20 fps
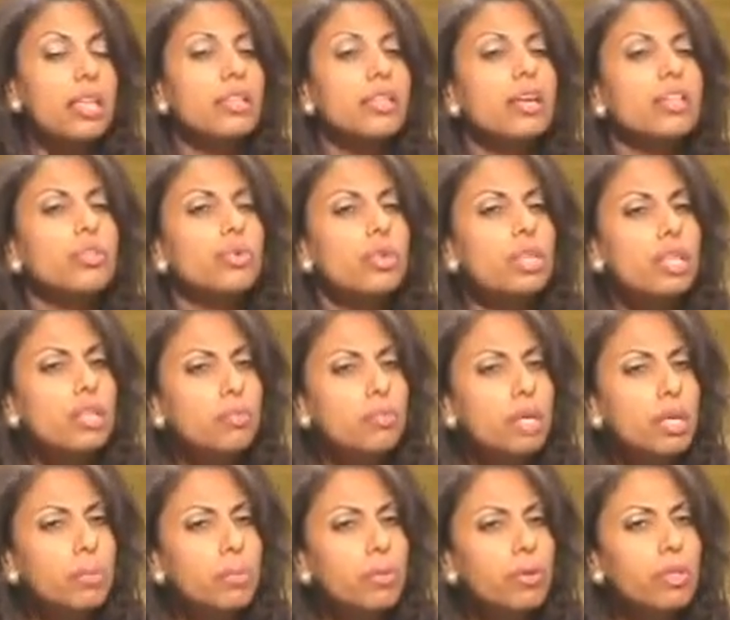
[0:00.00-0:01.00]
They treated
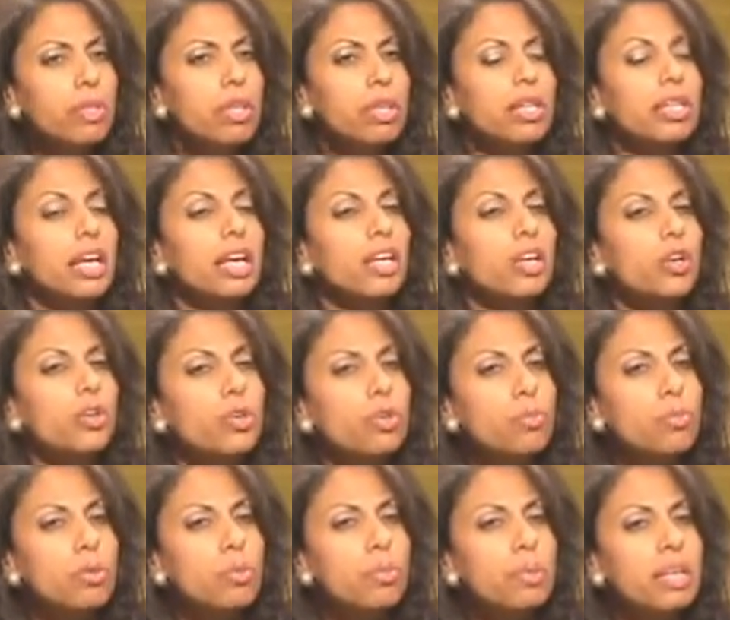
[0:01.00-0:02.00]
people like
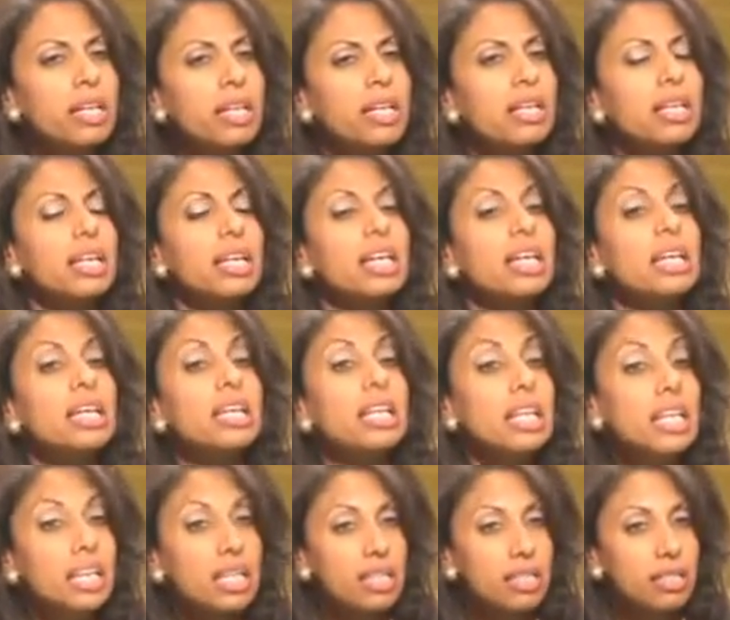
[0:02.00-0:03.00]
human beings in
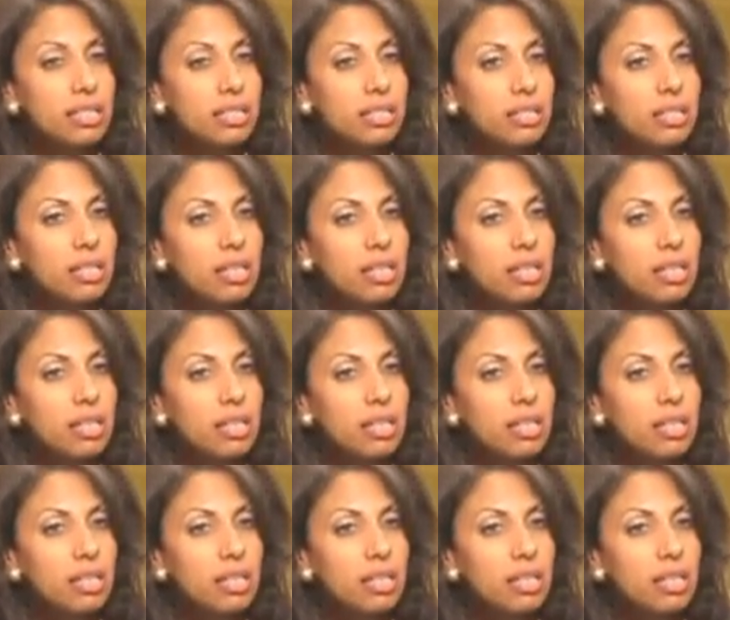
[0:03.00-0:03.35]
need.